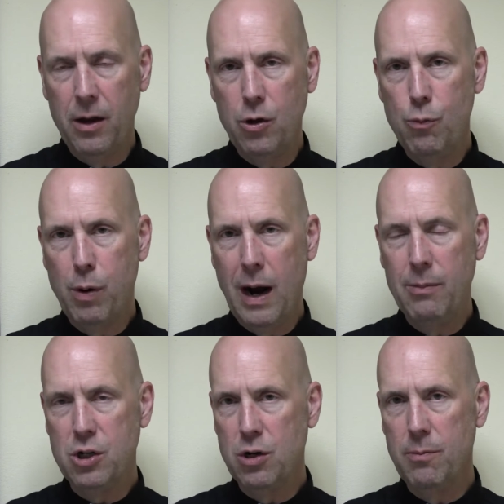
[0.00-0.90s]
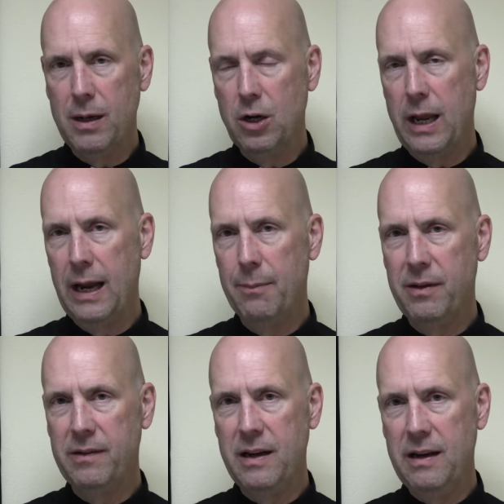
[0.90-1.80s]
you probably should be looking up
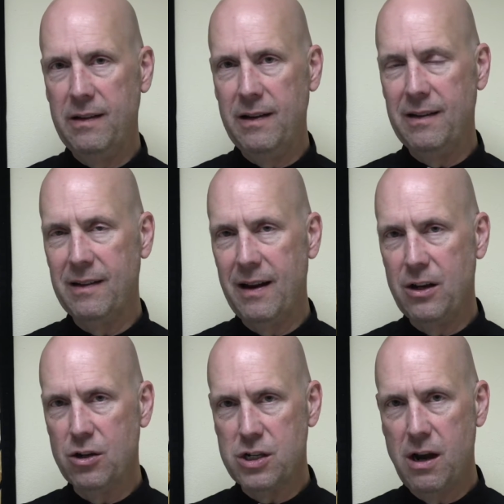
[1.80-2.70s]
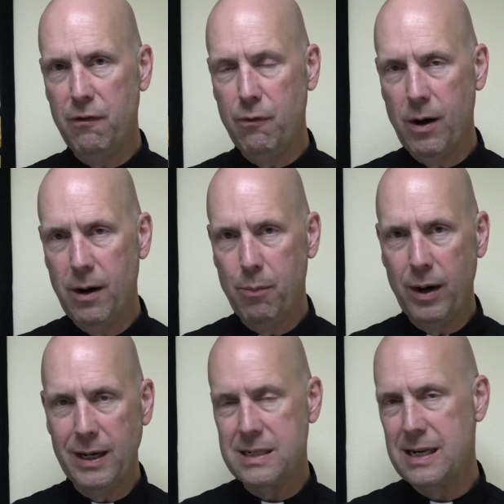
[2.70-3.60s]
the CDC site yourself where it
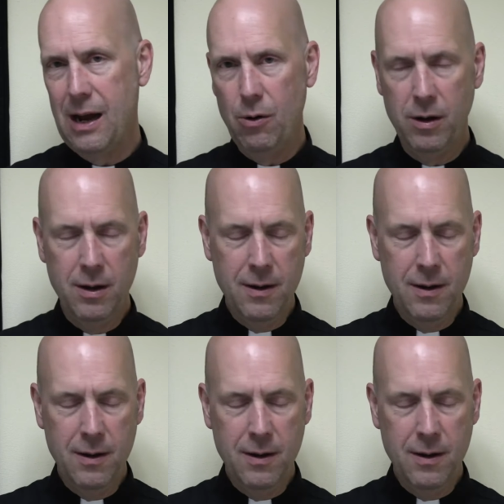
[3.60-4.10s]
breaks down